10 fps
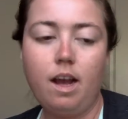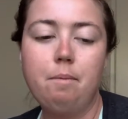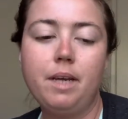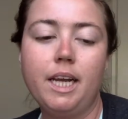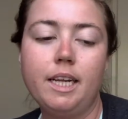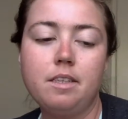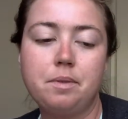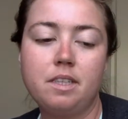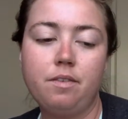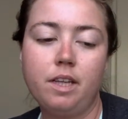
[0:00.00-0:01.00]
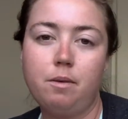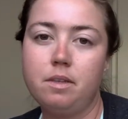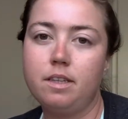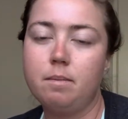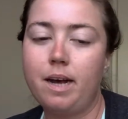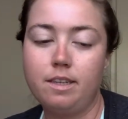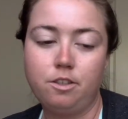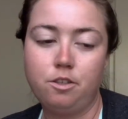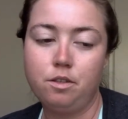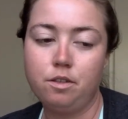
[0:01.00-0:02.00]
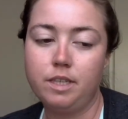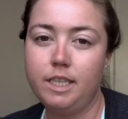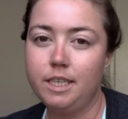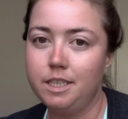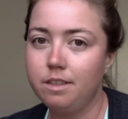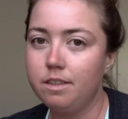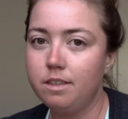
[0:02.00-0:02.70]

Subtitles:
I'm getting specifically within the past 2 to 3 years.